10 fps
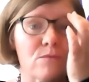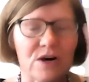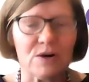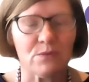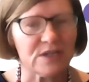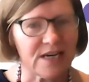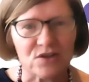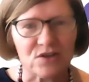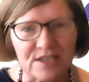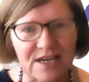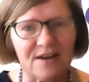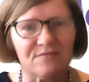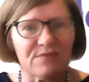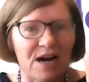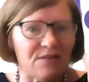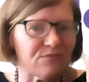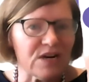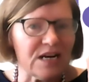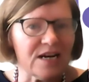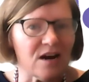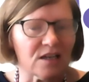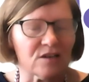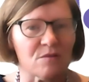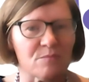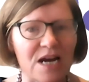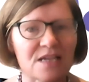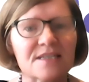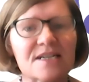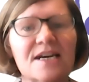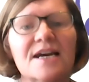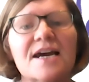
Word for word: were, were sectors that have, have really got compressed.